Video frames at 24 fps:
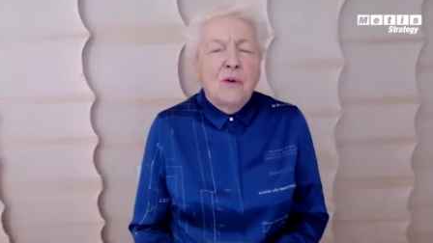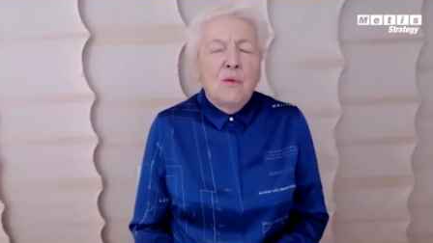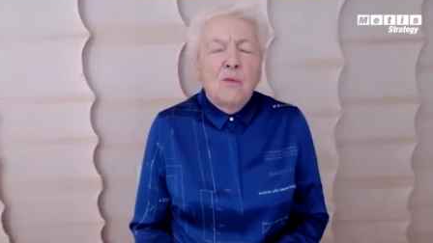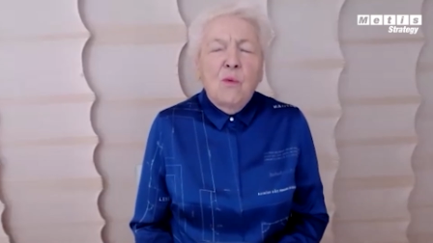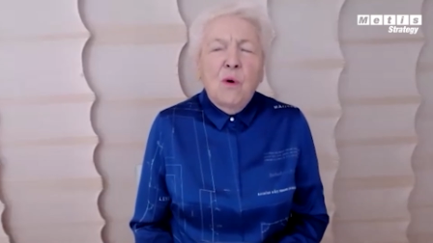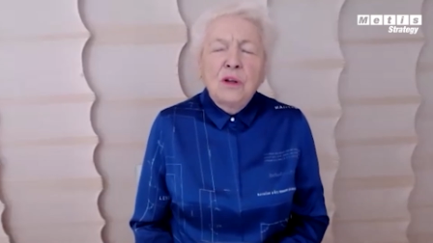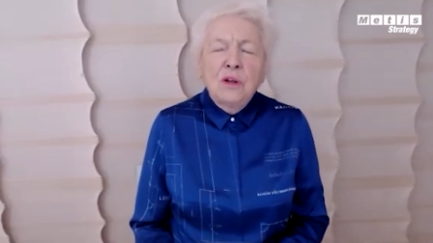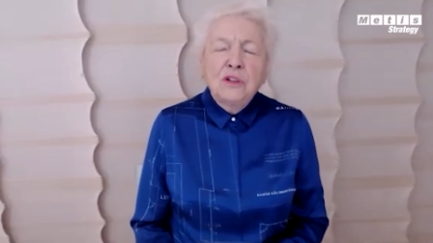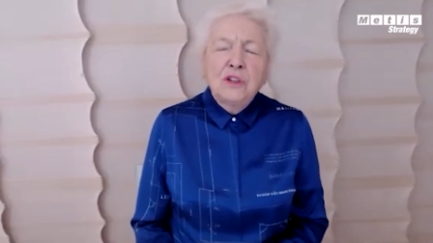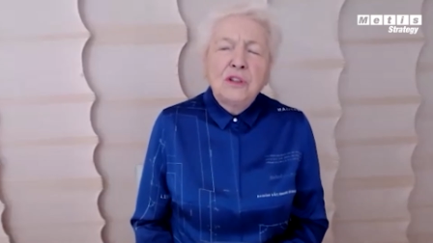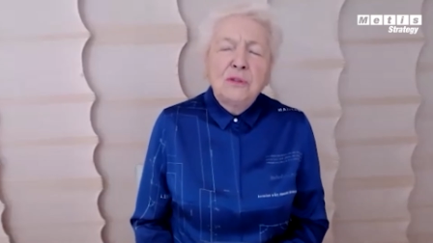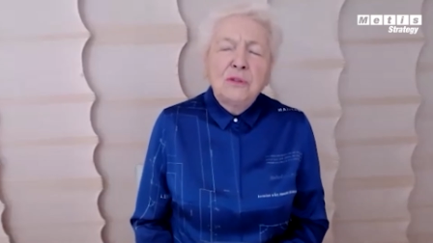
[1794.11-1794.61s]

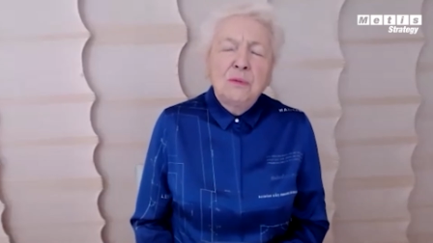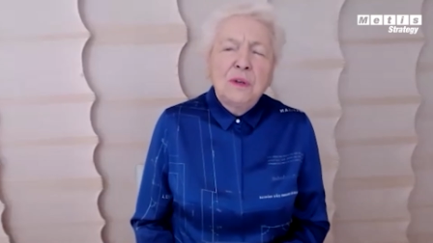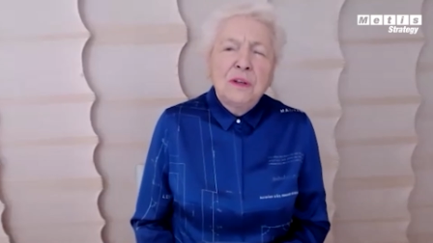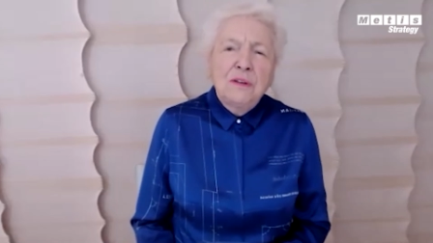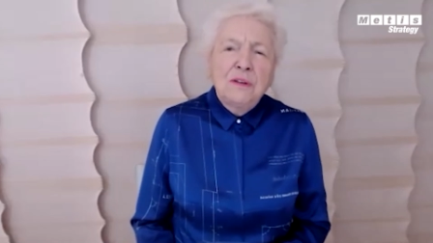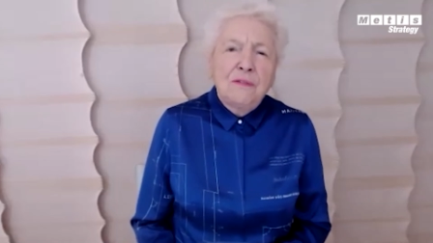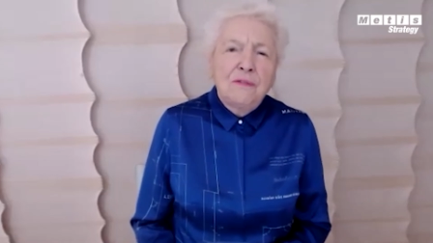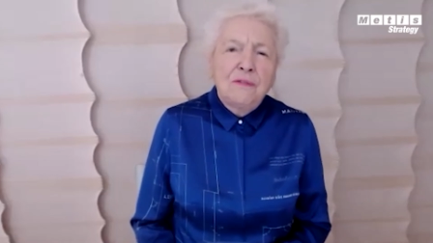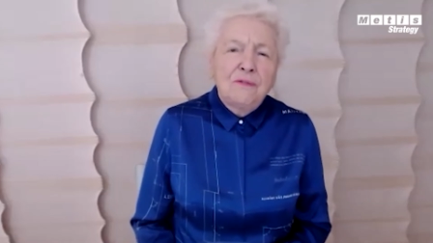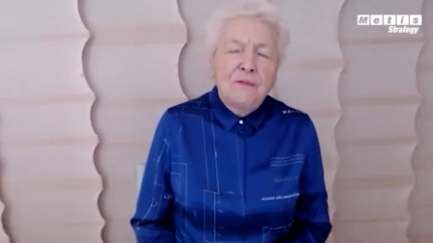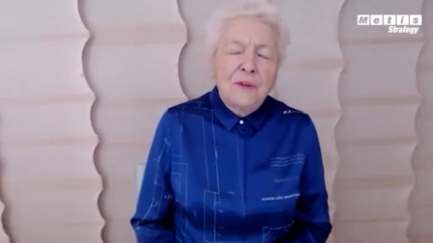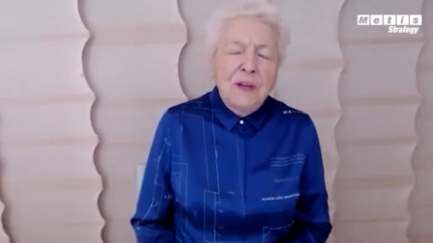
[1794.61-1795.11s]
what do
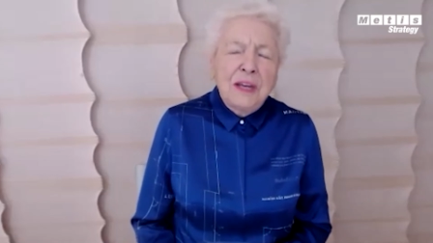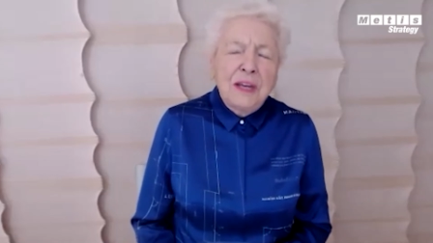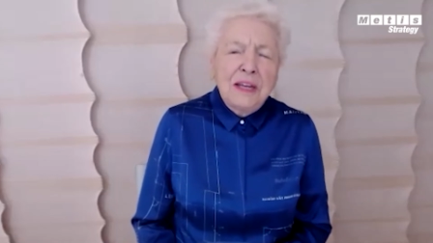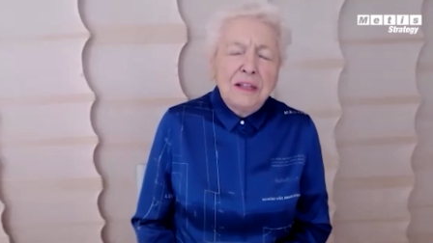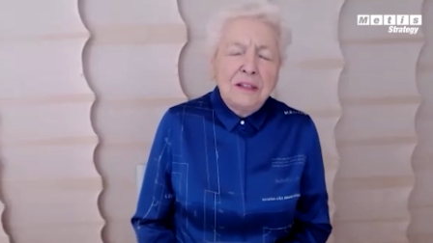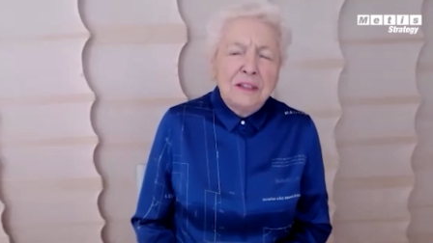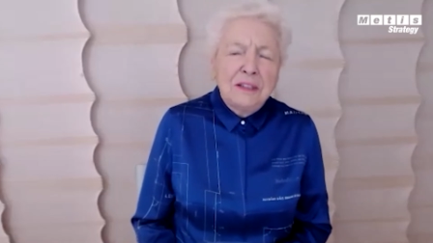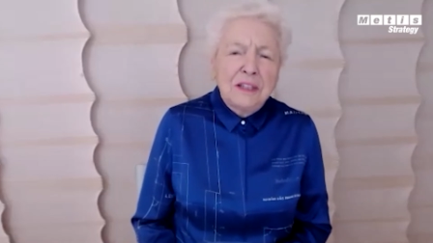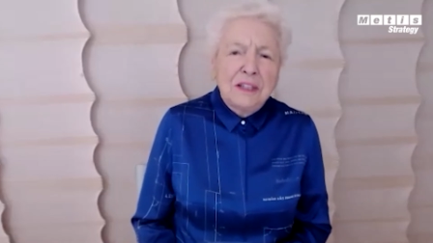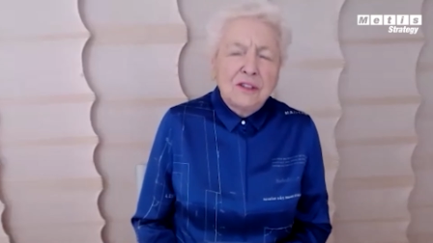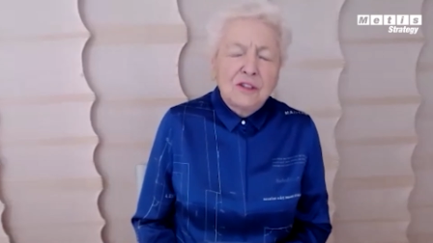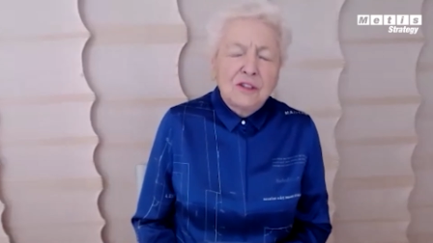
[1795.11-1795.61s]
we
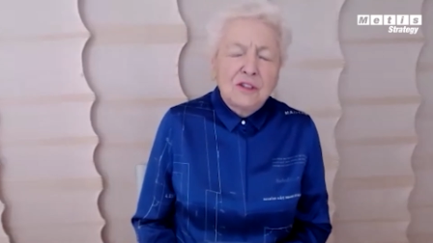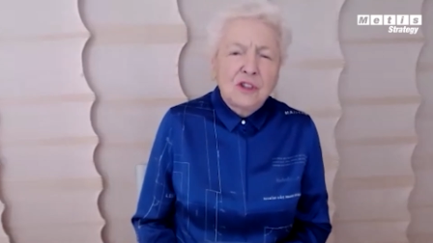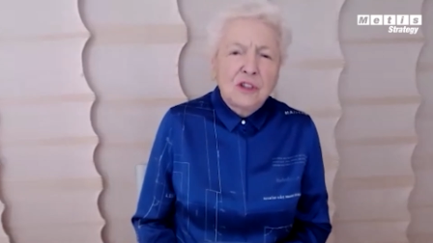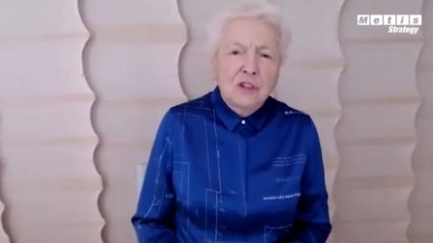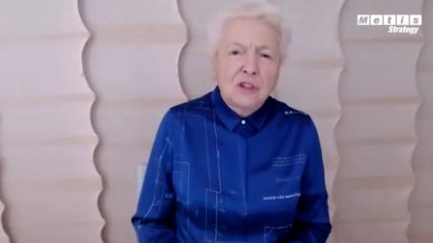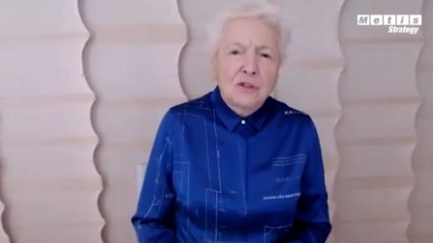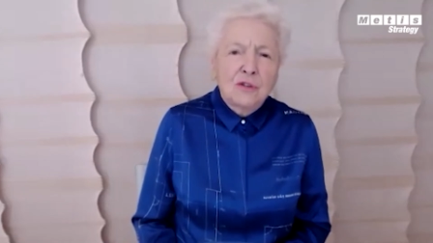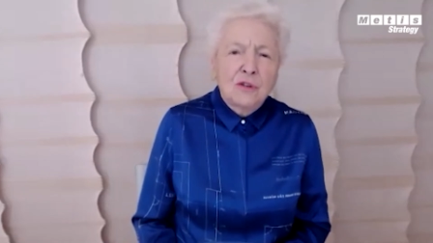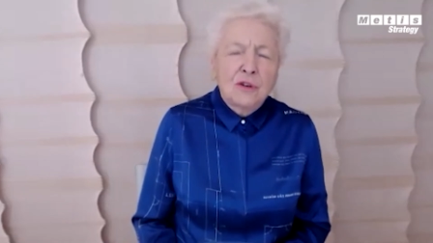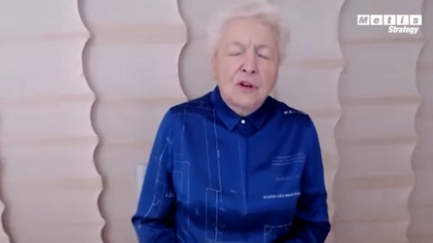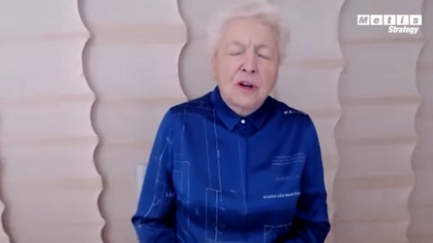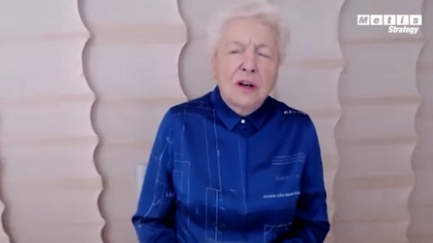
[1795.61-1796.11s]
feed these
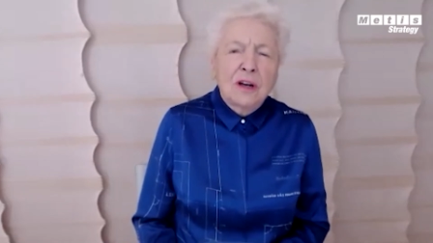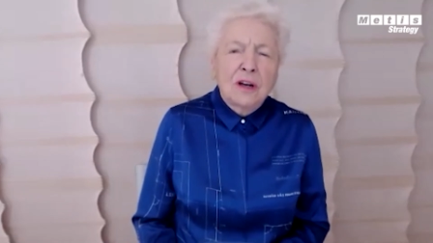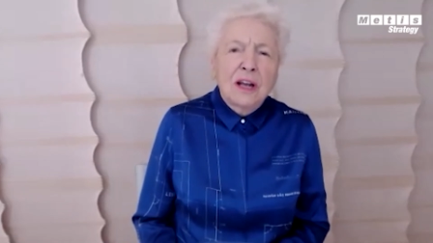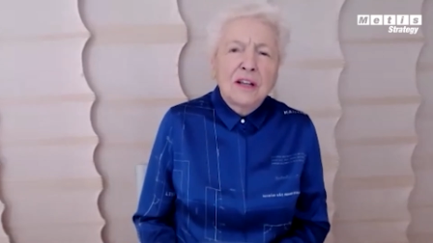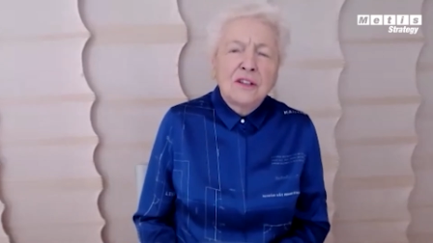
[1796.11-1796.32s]
children on?